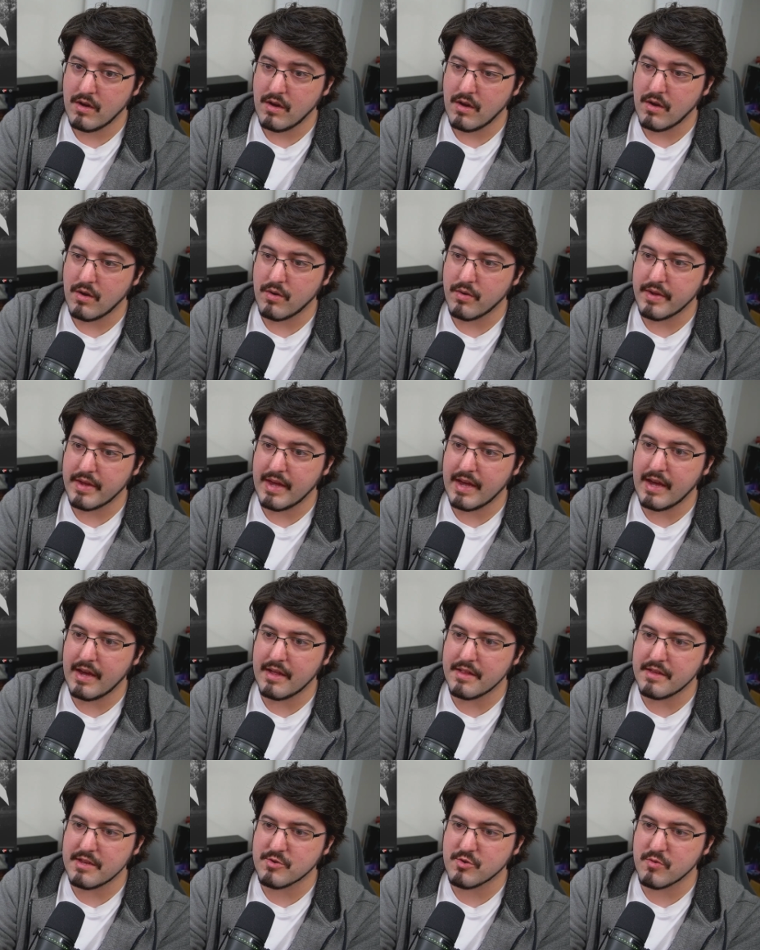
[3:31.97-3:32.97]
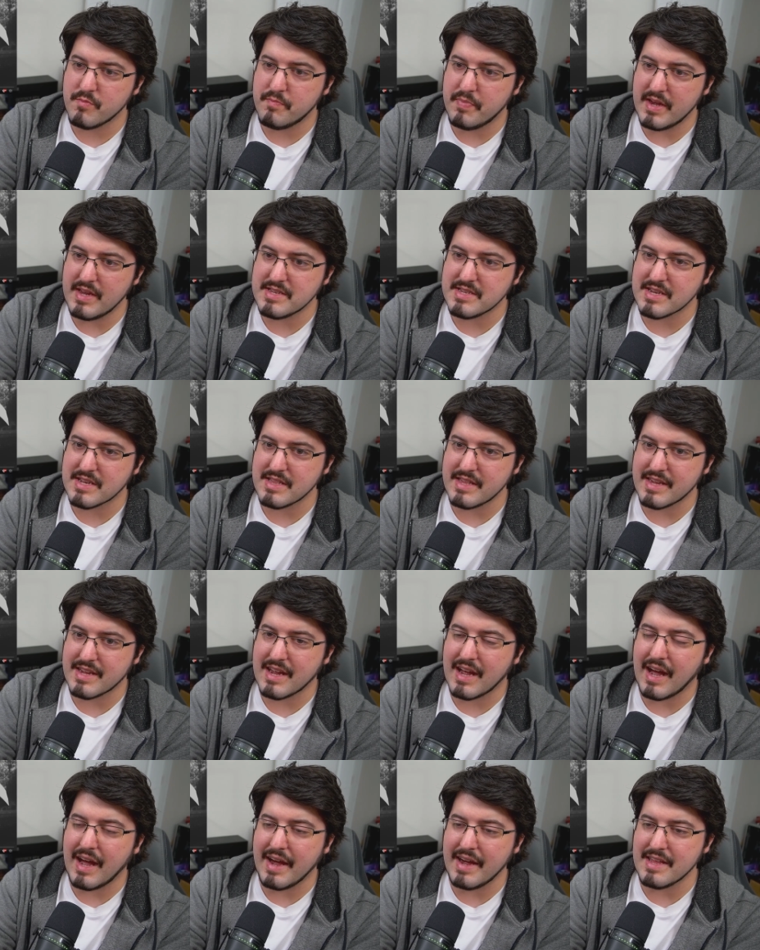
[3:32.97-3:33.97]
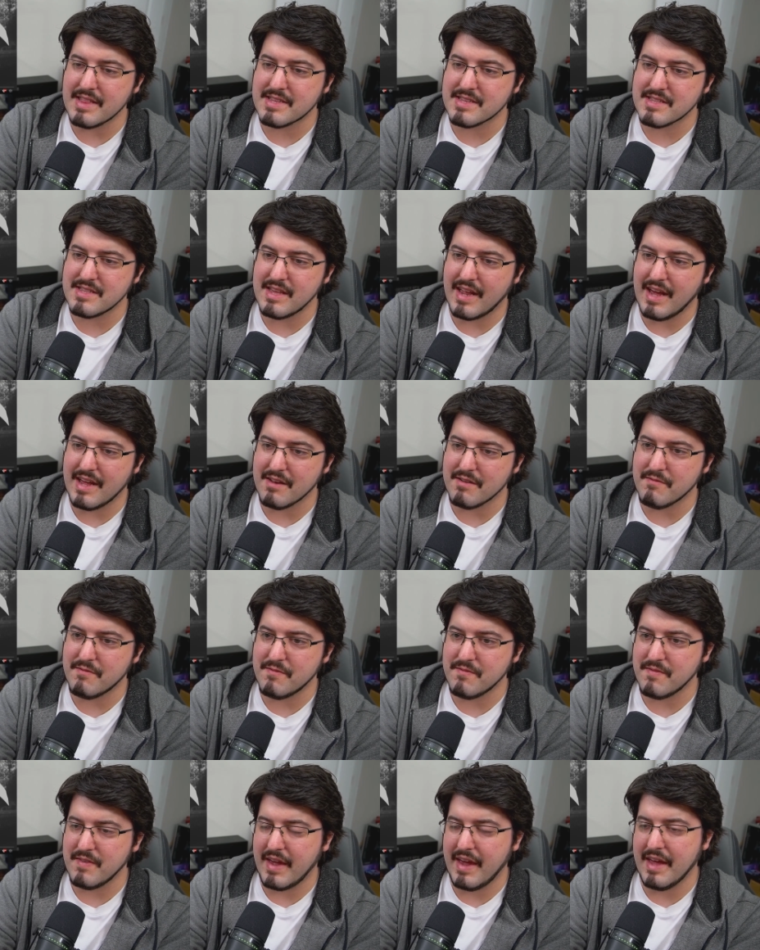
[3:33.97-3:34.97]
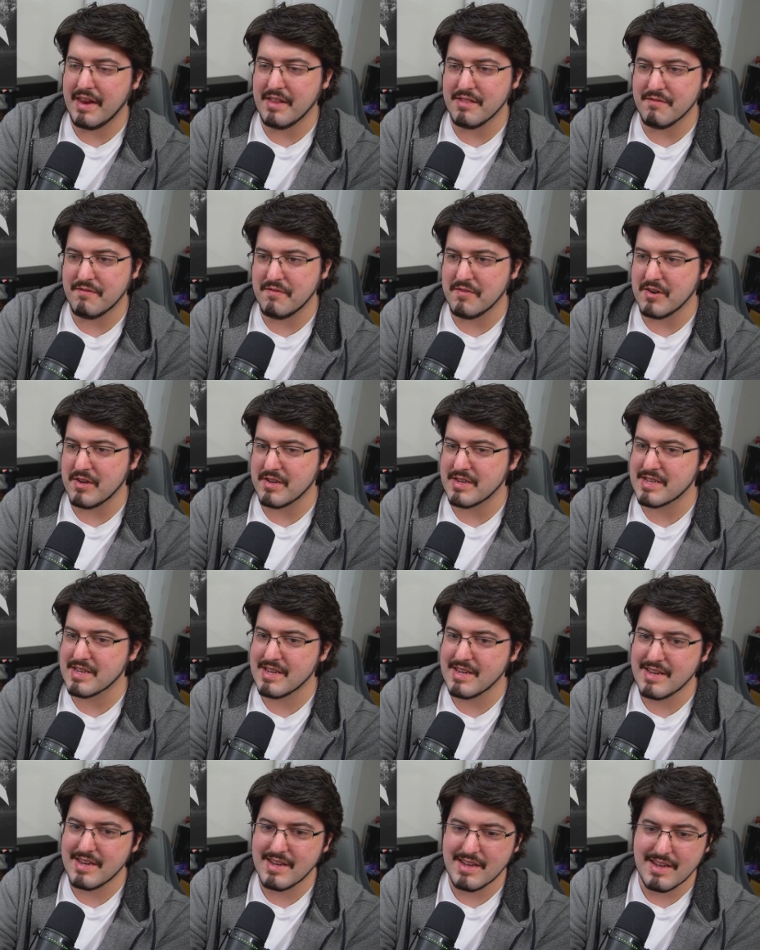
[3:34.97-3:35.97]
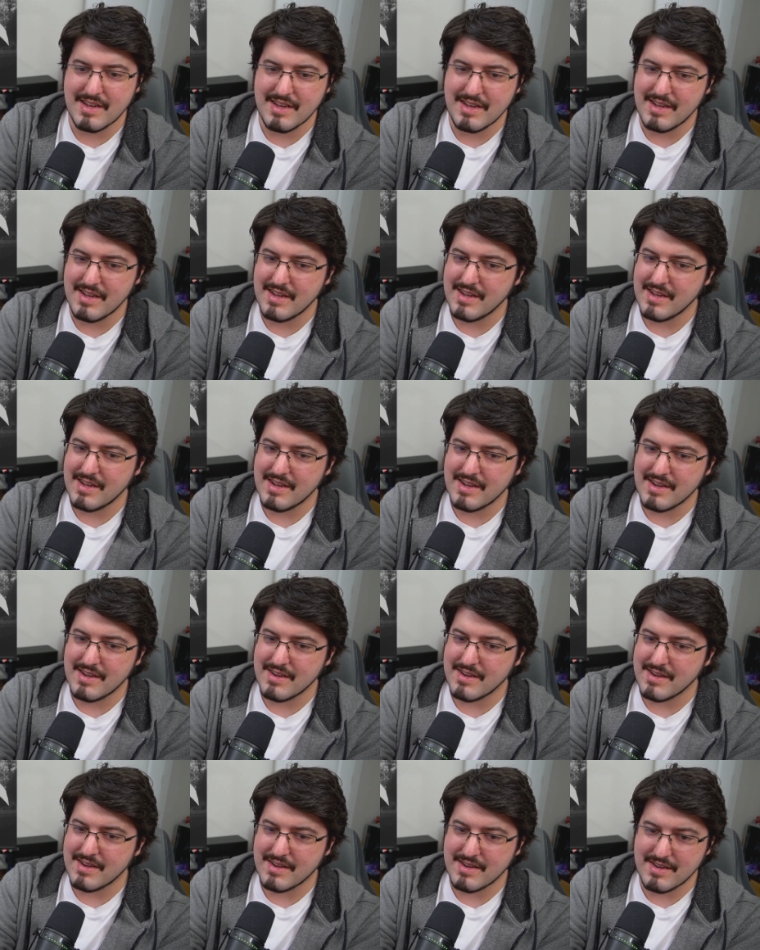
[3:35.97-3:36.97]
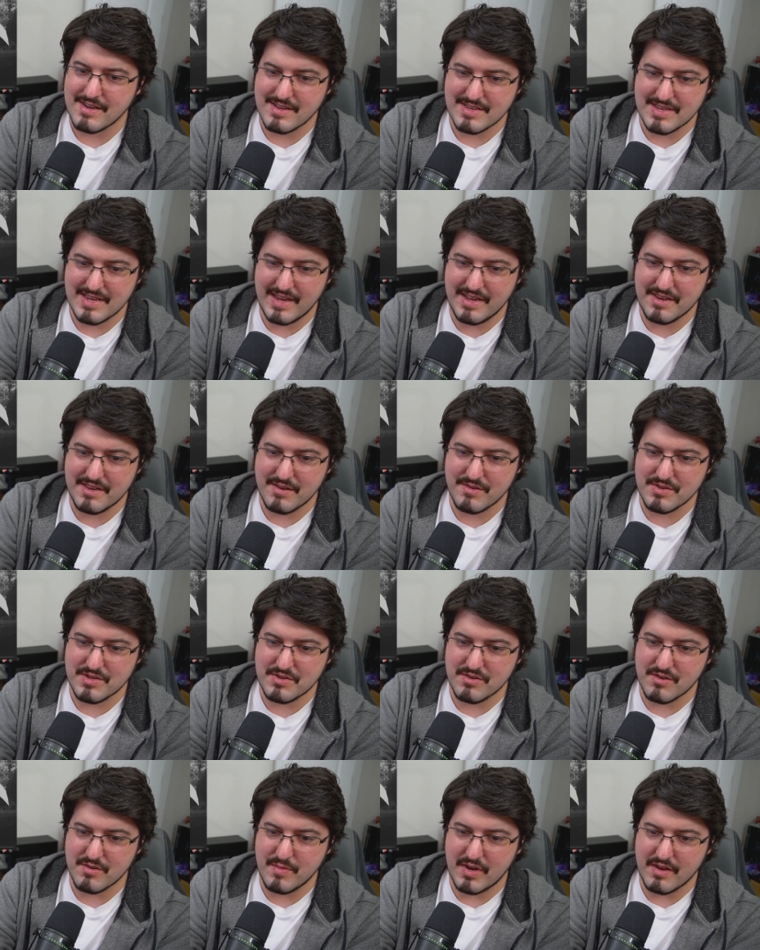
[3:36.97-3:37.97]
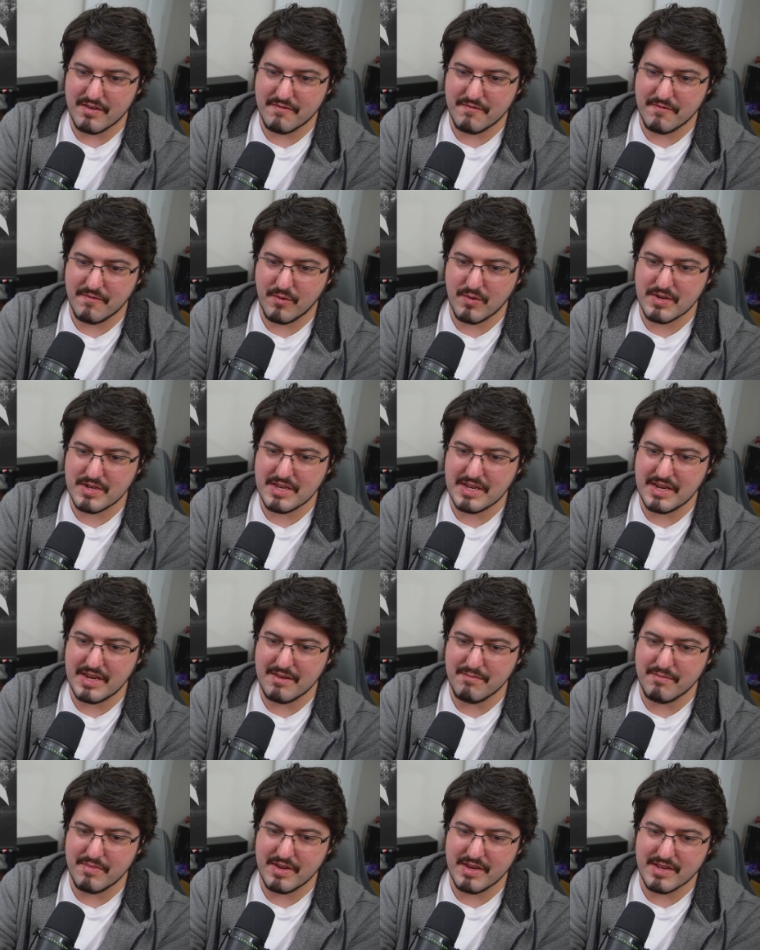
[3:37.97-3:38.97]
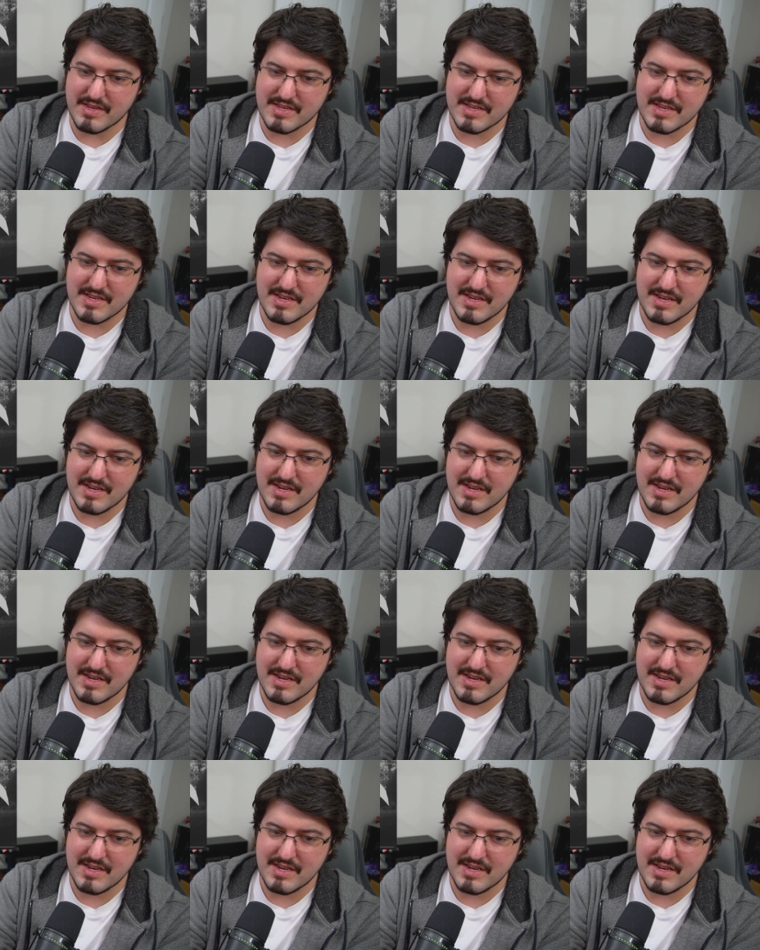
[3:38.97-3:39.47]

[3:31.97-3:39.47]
Oh yeah, these were basically kites that had a fan in the front. Uh, Santos Dumont 14 bis.